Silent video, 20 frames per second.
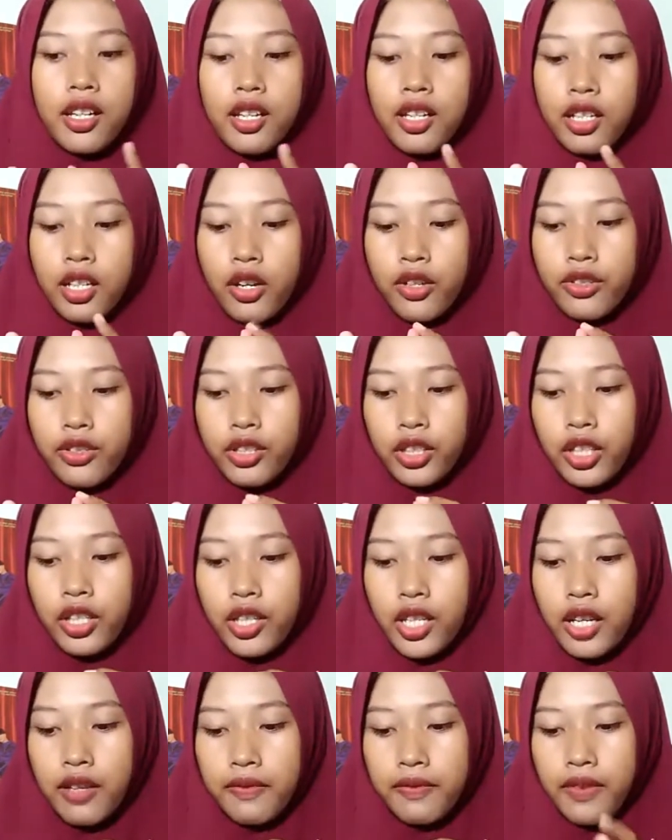
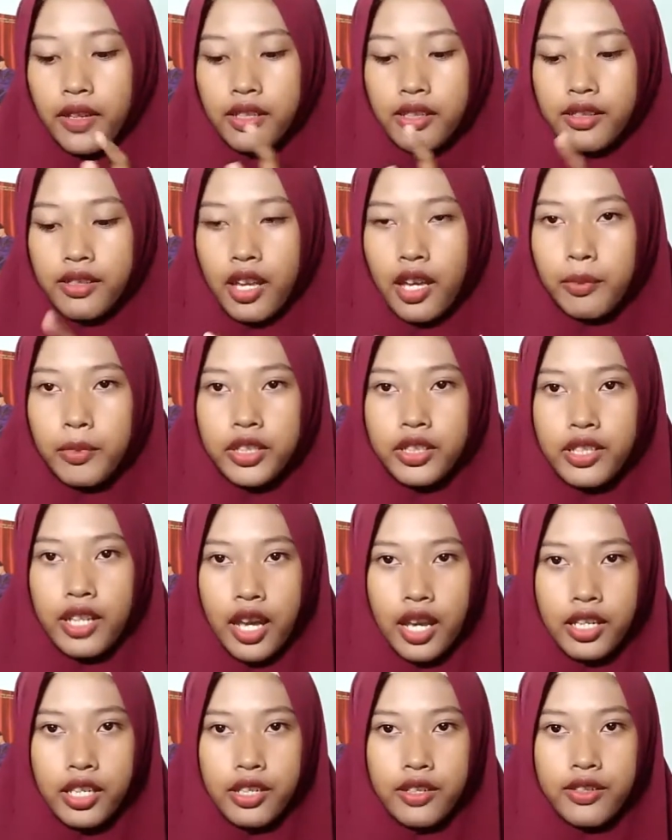consecutive and
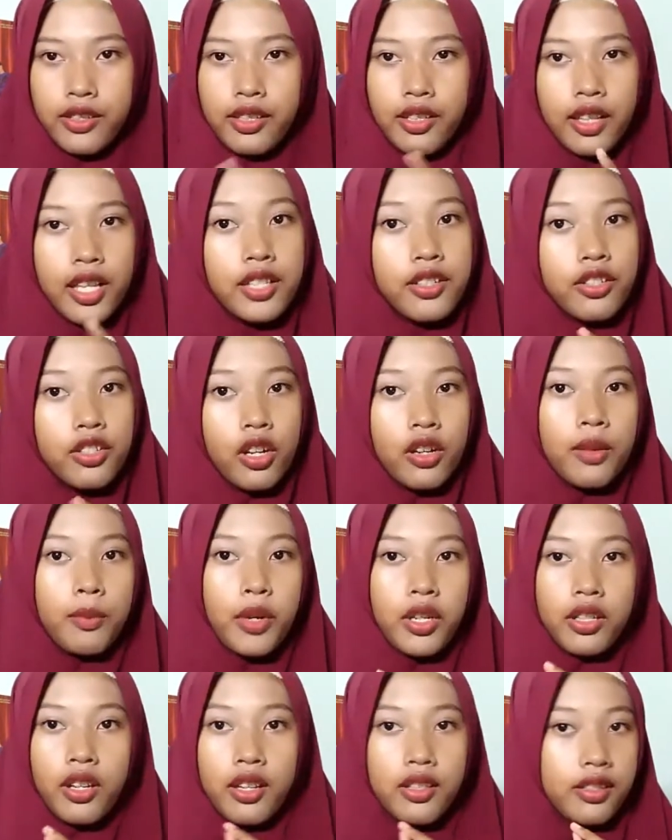simultaneous. Let's talk
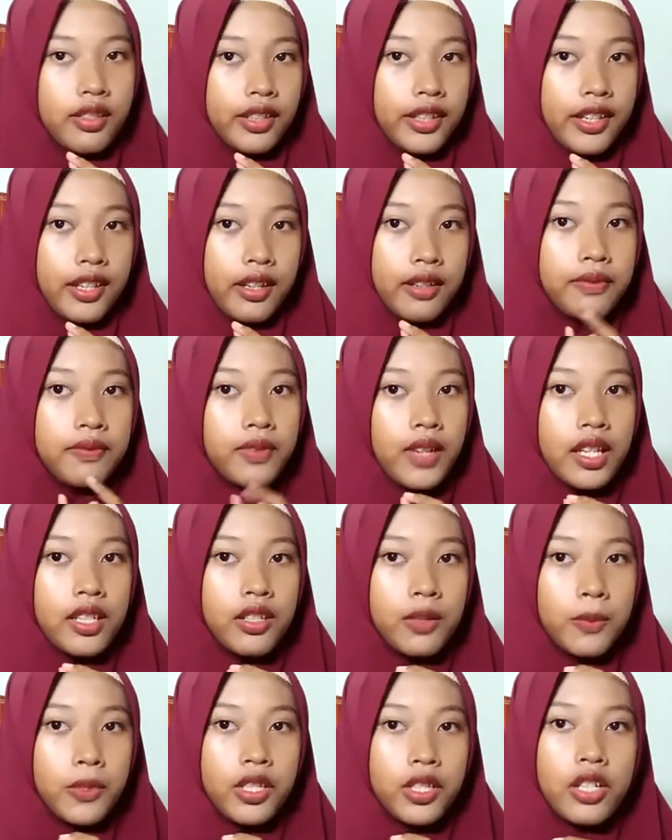about consecutive
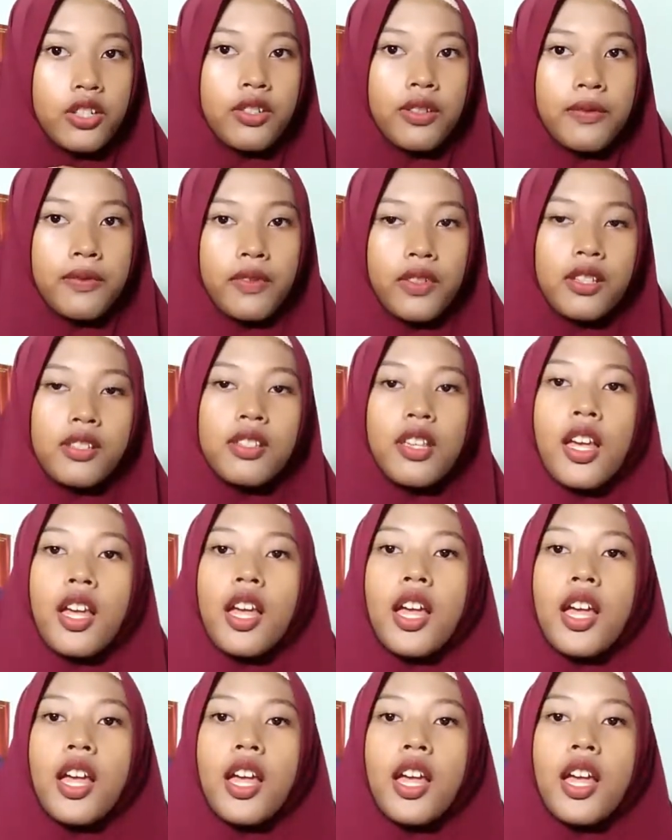interpretation first.